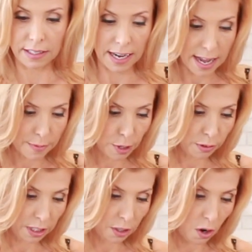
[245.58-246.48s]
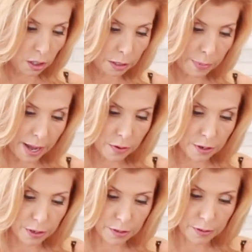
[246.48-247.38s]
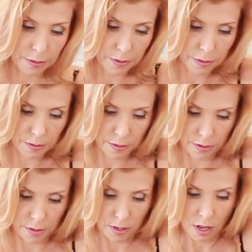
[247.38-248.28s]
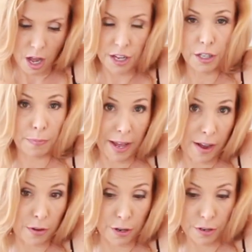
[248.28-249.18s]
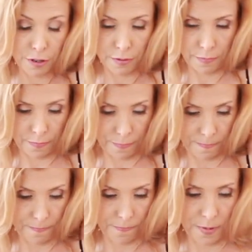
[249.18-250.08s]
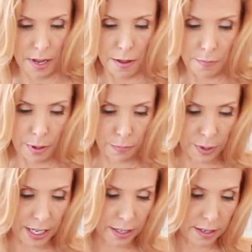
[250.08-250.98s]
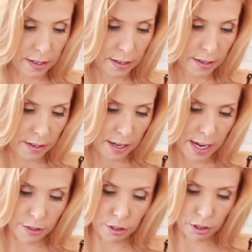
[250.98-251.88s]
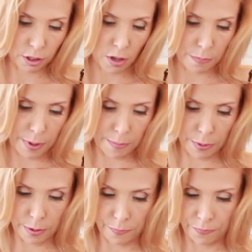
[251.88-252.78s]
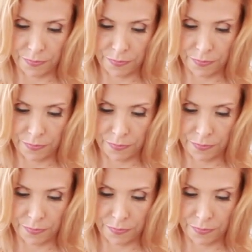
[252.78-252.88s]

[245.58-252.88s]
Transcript: today I'm using garlic powder, onion powder, paprika, and just salt and pepper.